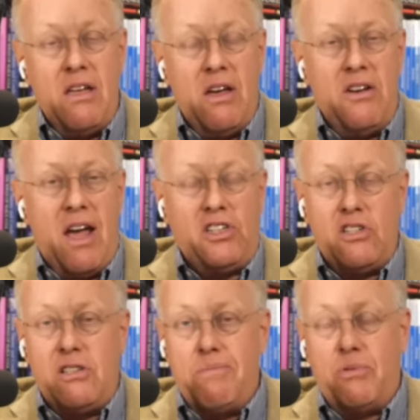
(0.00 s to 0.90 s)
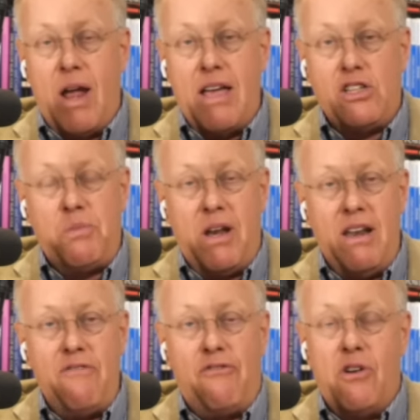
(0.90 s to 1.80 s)
not just the press, but
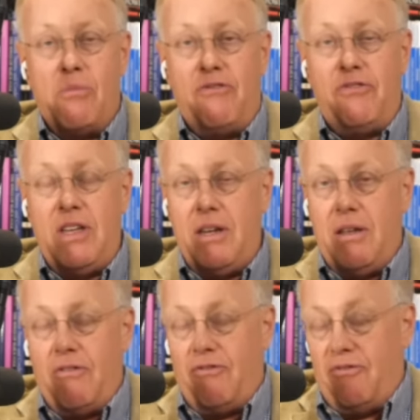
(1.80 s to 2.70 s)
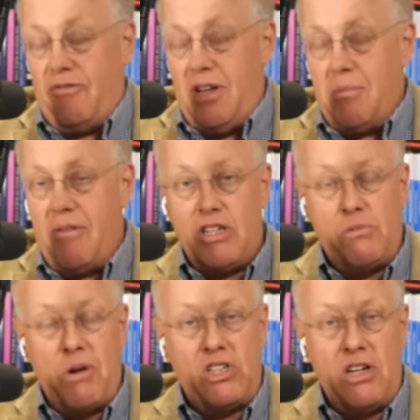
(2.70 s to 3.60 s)
any form of freedom of
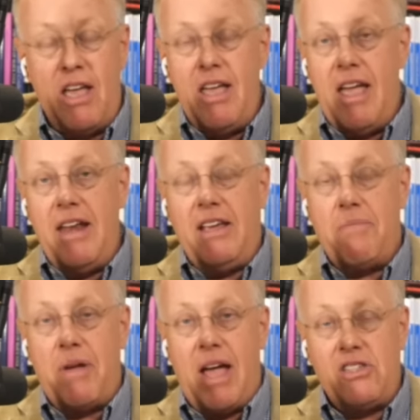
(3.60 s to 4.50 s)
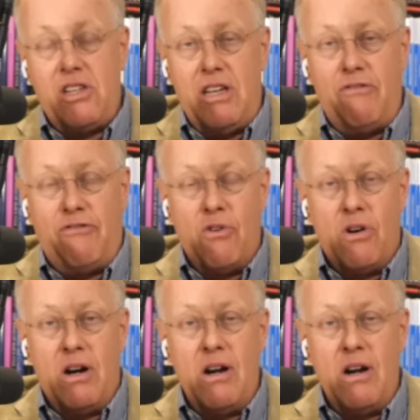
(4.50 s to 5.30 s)
expression, any capacity for